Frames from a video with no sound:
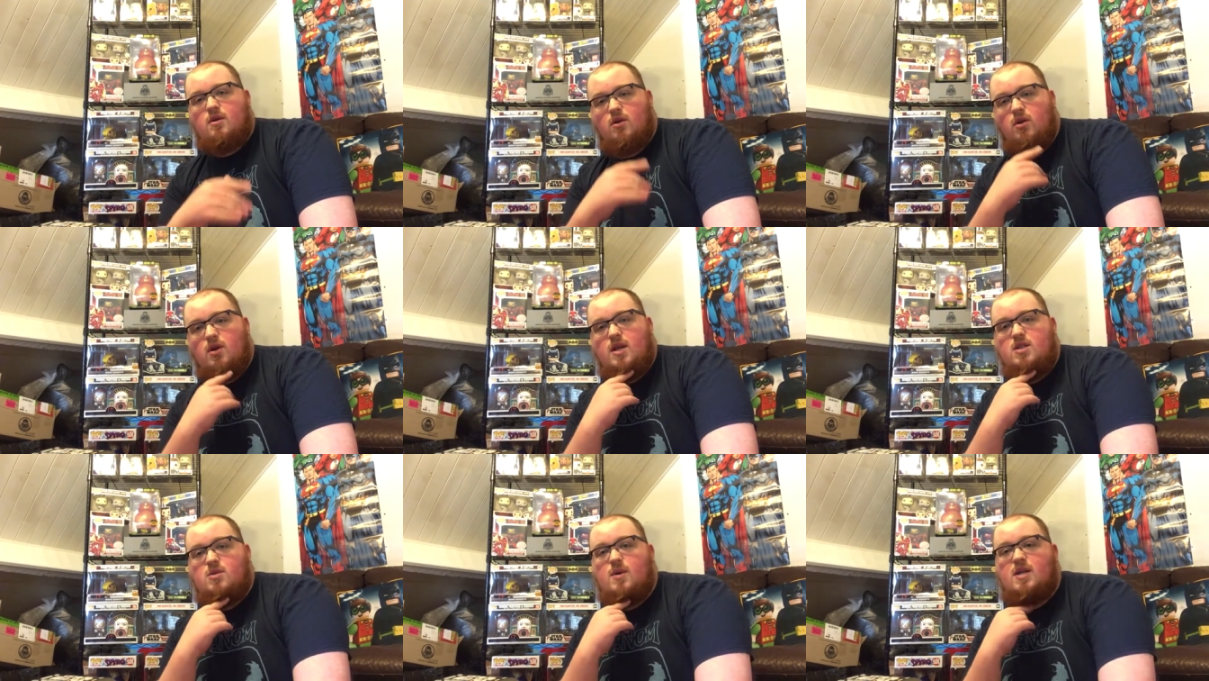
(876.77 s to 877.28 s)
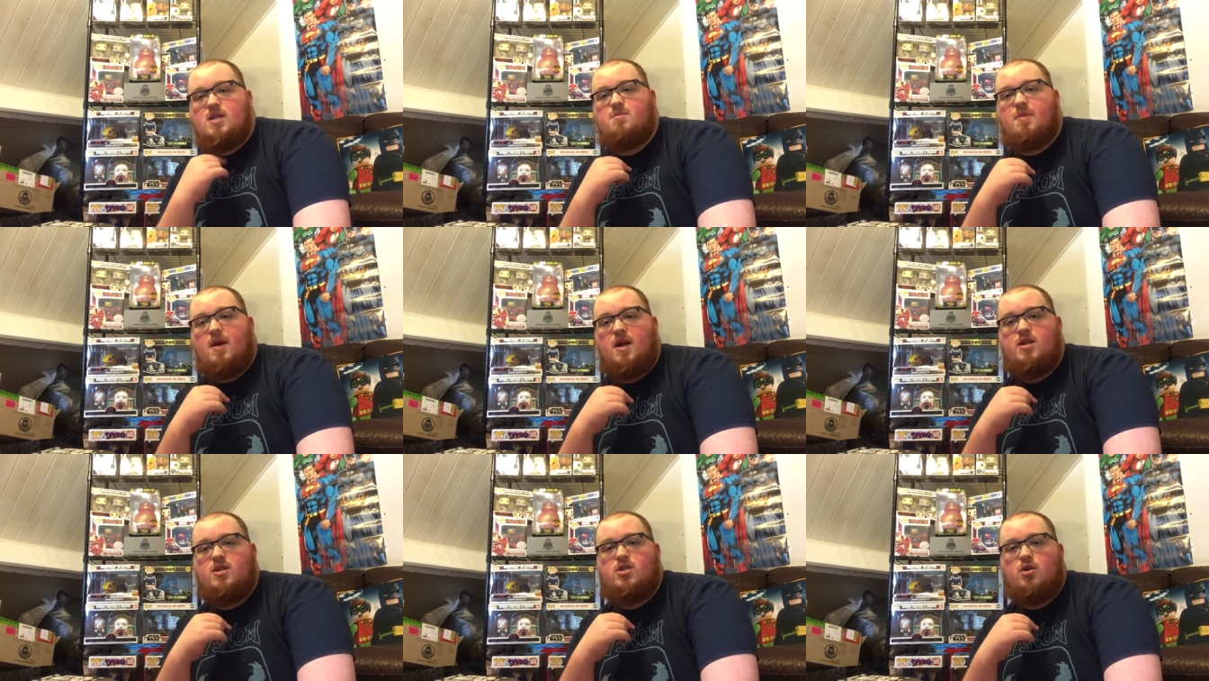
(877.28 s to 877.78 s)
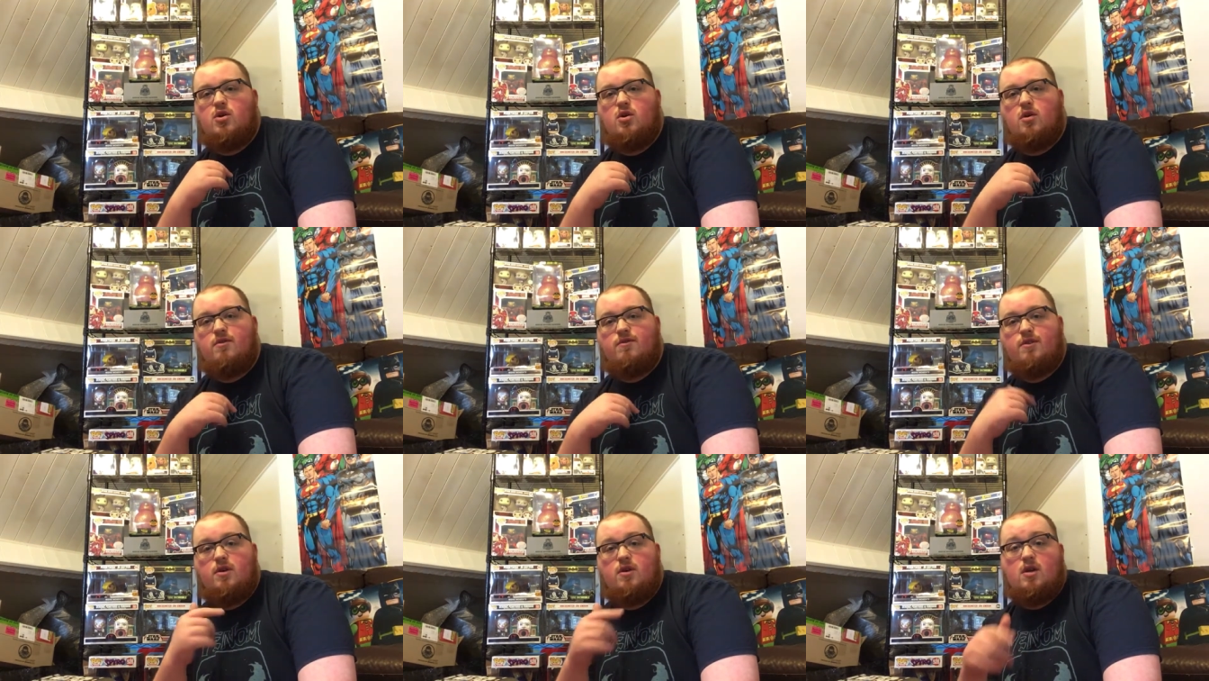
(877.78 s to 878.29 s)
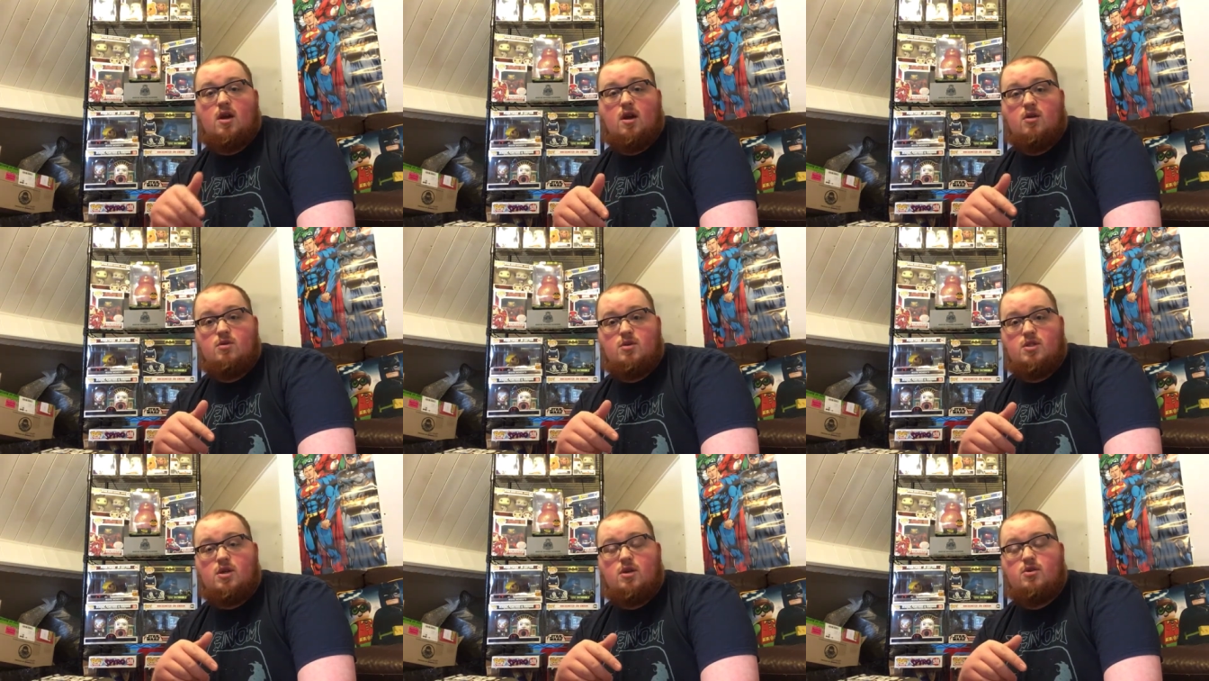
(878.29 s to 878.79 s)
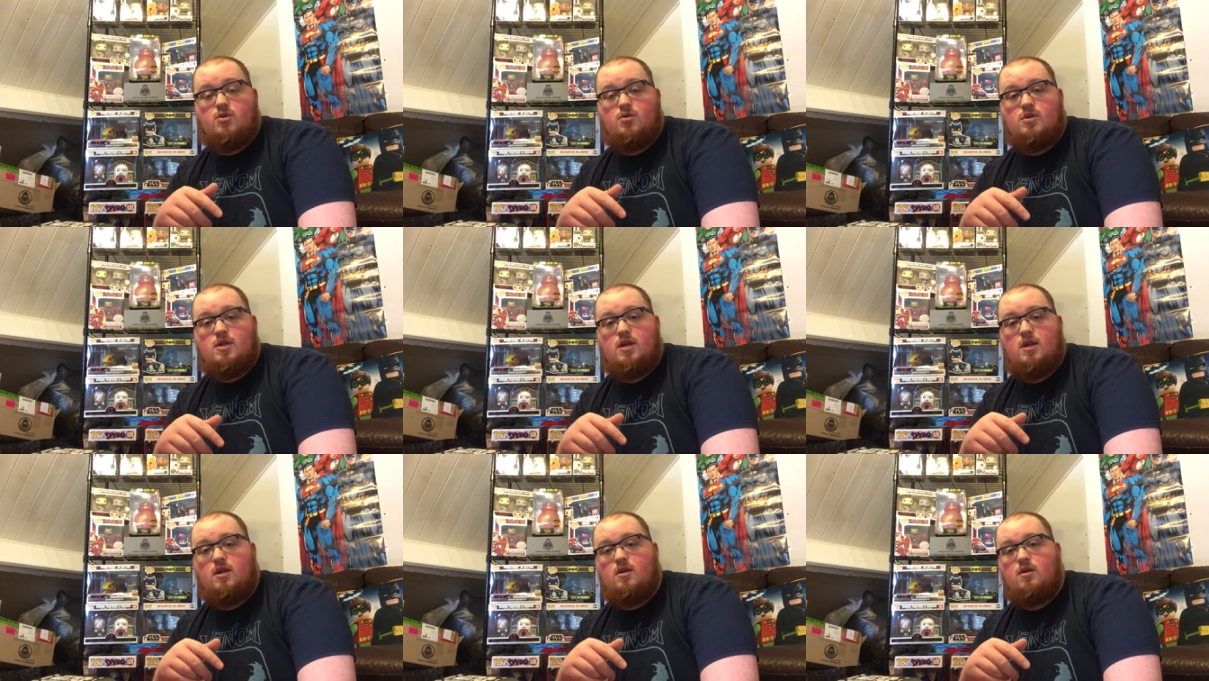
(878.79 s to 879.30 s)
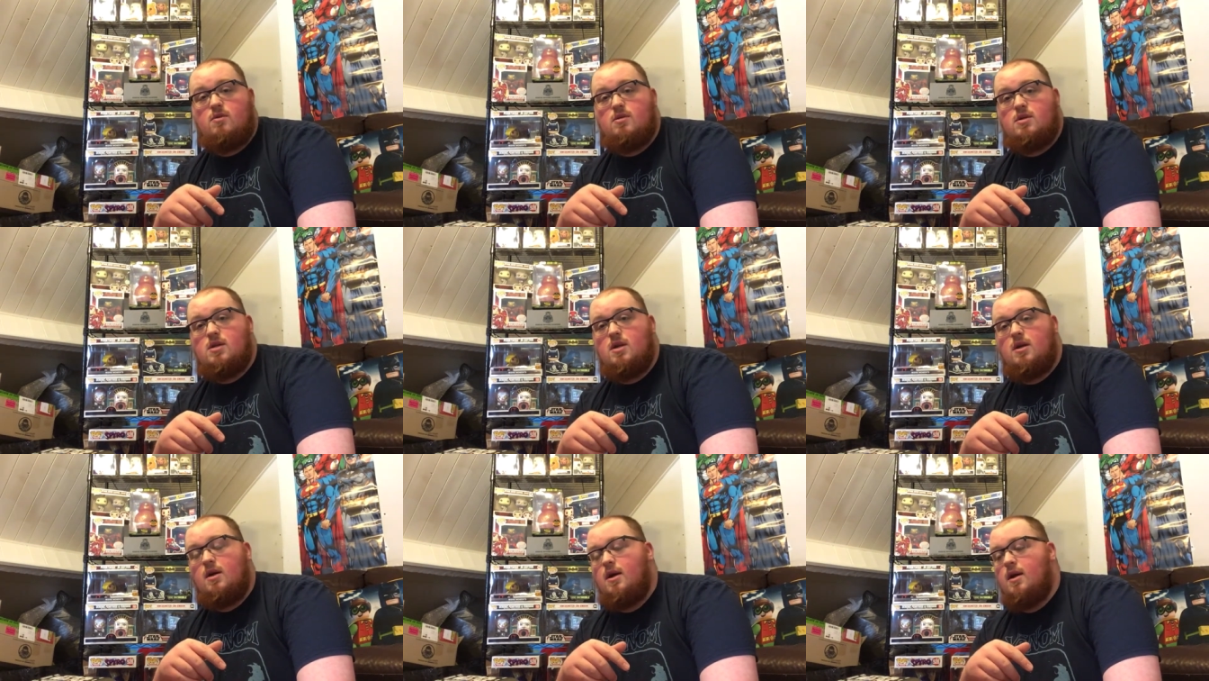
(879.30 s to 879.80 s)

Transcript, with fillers: looking to expand your Funko social circles